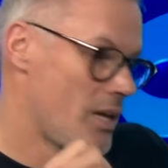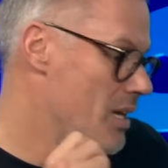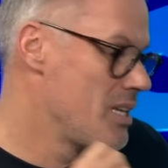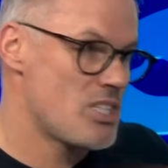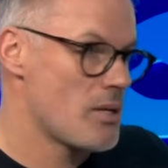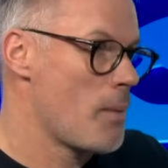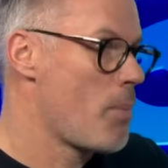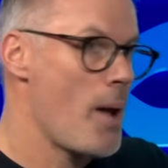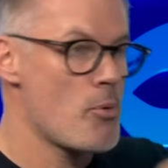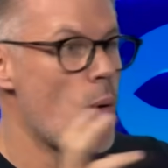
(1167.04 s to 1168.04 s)
he's a
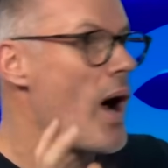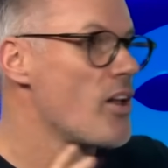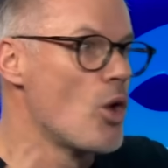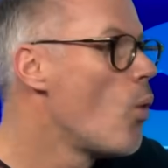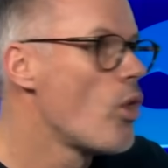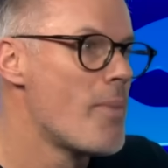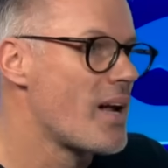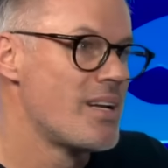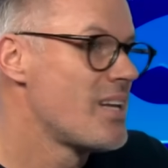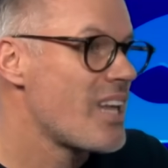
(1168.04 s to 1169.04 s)
Pep Guardiola
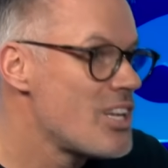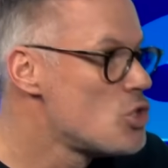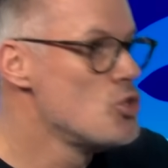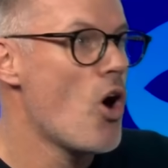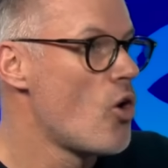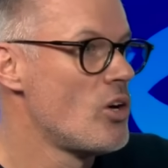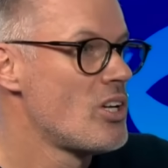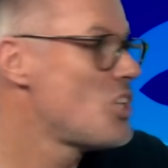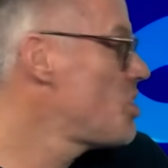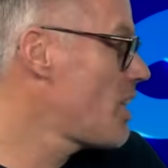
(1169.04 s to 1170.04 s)
man. He's not.
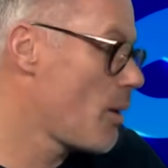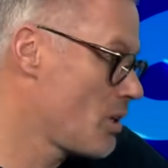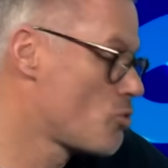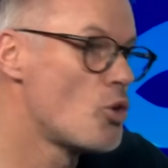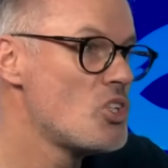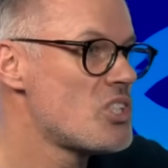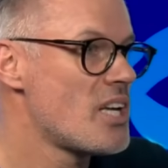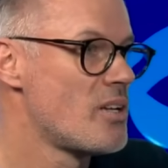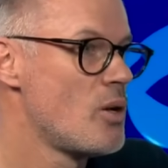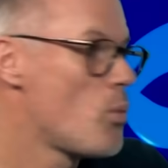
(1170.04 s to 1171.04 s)
You see that, as Roy
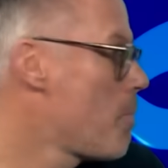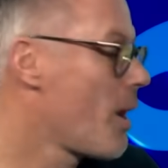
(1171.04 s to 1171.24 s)
said, with